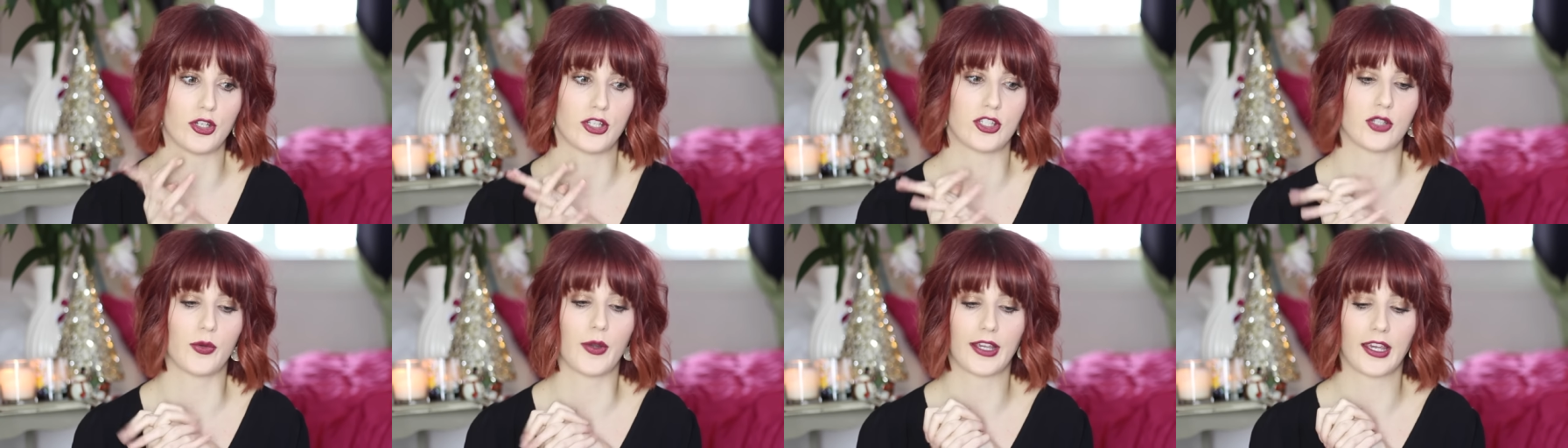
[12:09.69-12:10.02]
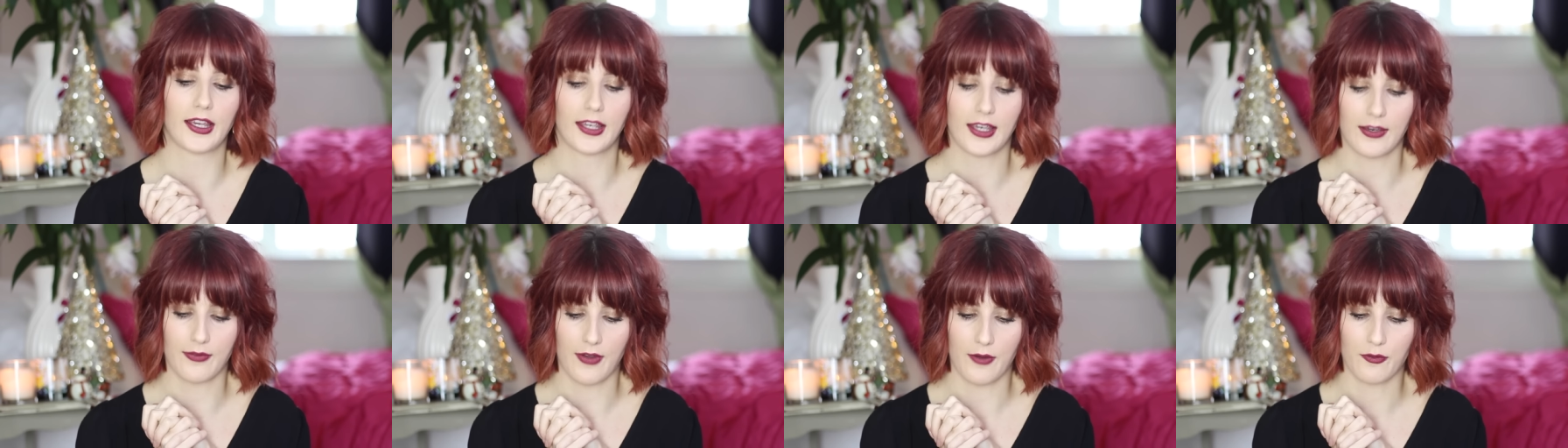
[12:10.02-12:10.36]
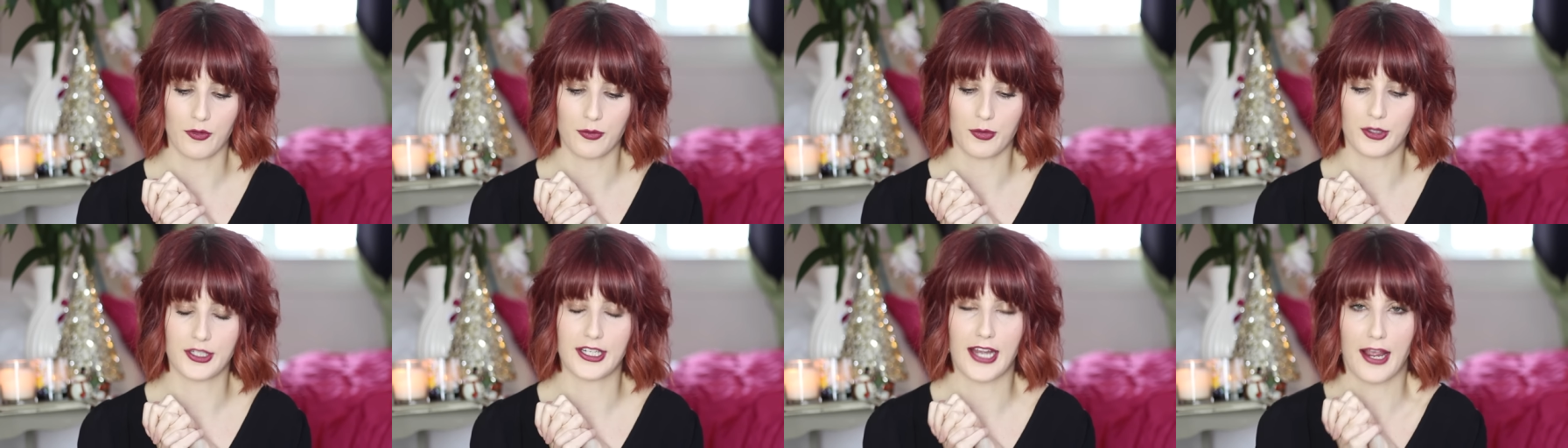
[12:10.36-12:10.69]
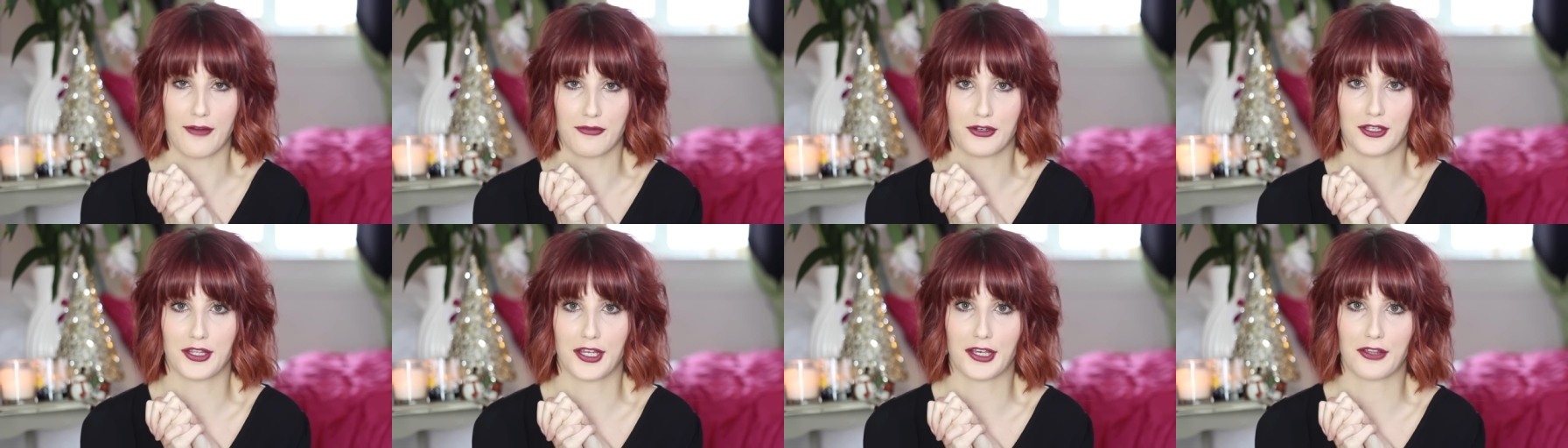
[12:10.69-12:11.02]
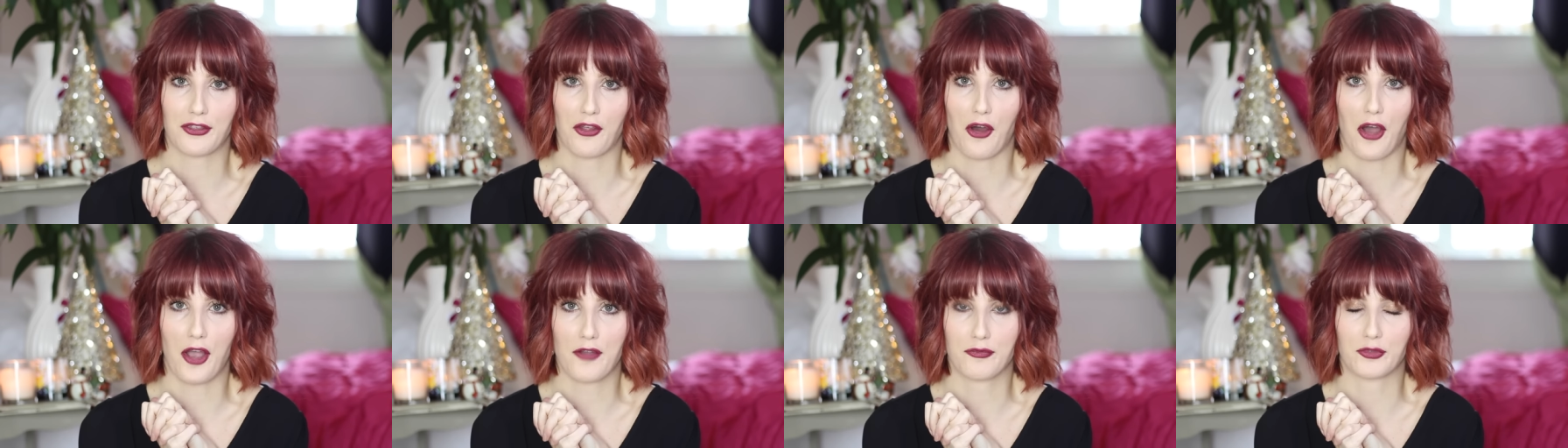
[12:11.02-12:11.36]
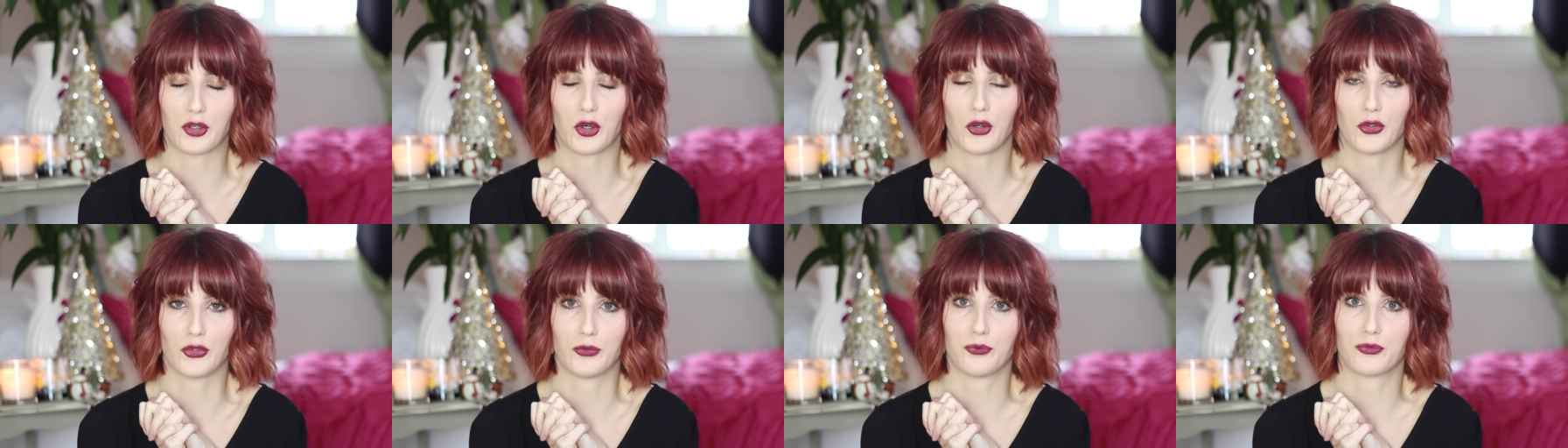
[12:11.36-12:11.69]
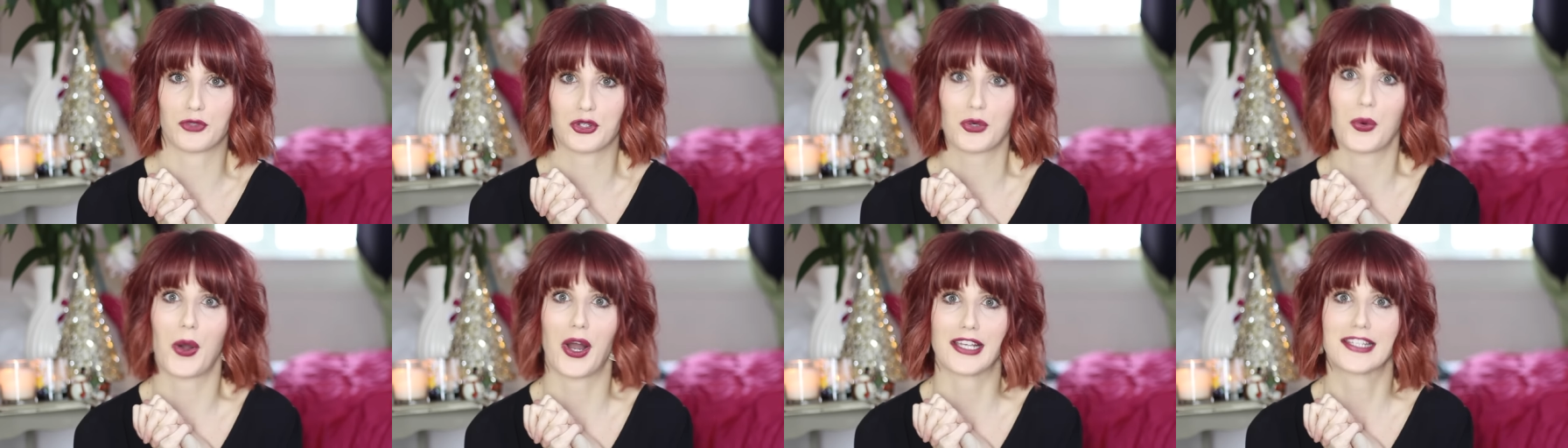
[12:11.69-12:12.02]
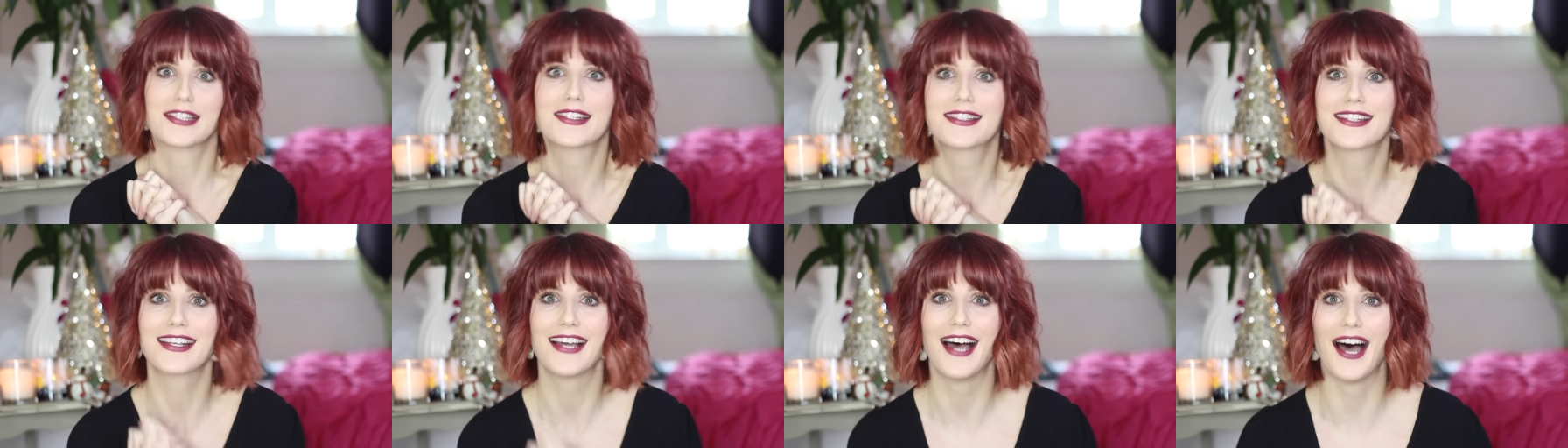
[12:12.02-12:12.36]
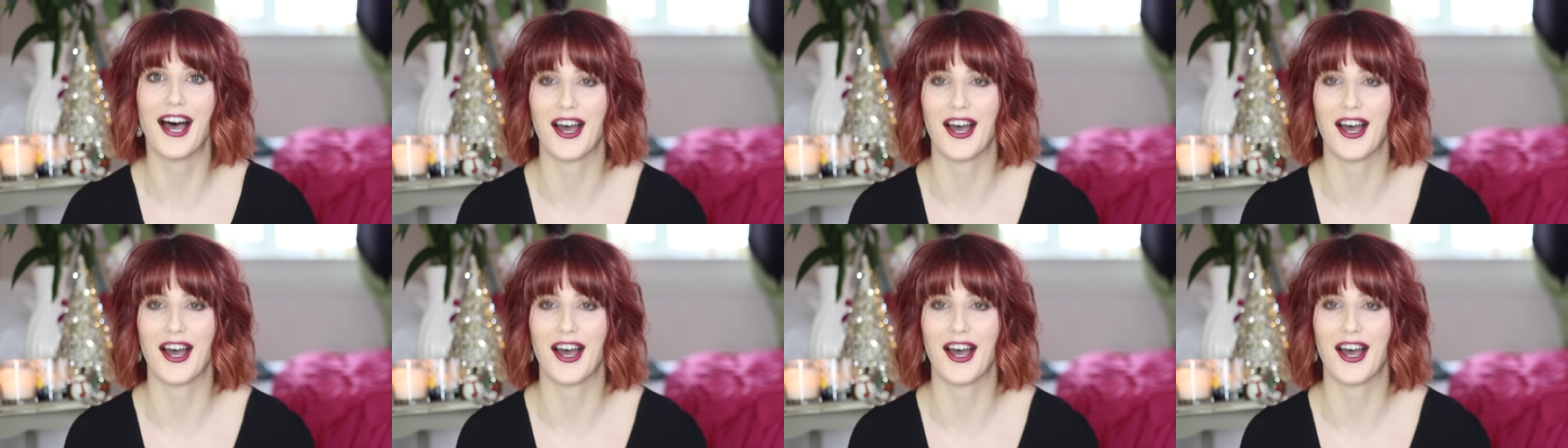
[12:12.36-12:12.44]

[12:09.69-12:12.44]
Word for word: just so I could give everybody everything that I've got them twice.